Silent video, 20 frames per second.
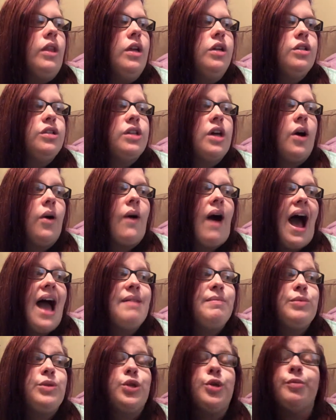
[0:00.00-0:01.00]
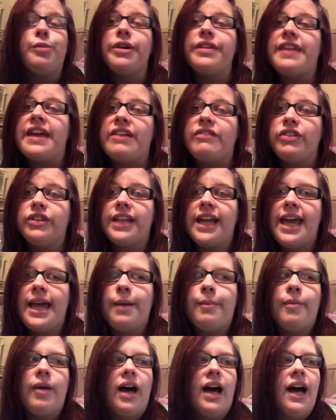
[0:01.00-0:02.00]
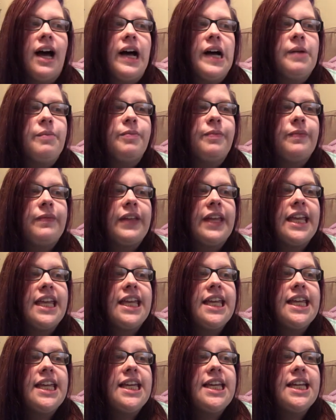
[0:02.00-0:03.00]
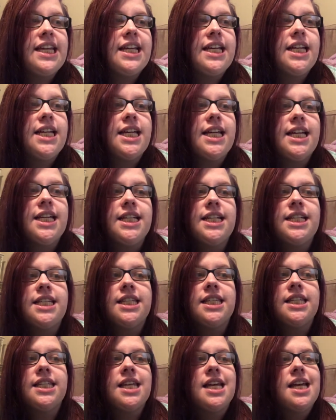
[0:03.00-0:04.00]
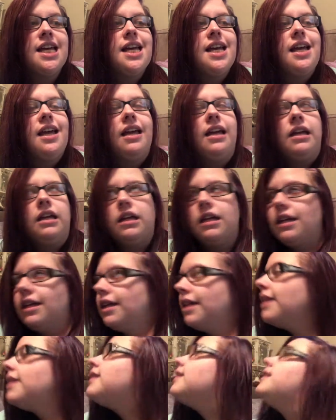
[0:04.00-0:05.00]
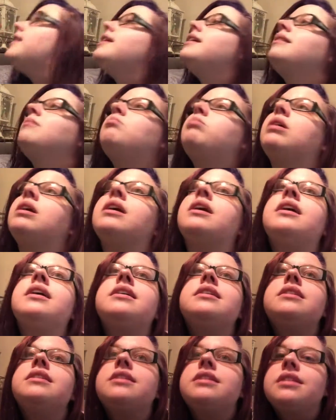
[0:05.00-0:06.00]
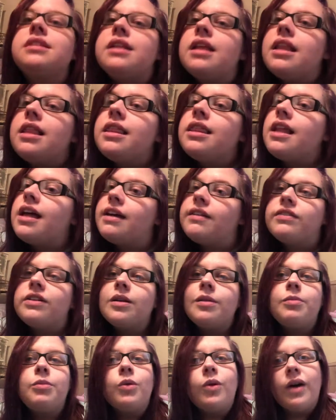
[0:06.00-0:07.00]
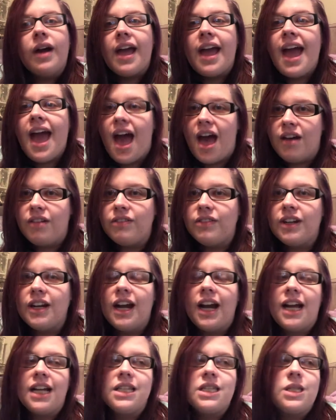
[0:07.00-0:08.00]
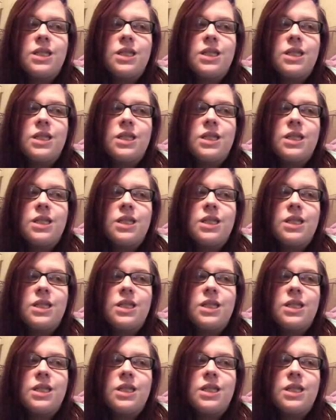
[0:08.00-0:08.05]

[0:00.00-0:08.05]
So I'm super thankful to him. He is the biggest lover boy ever, I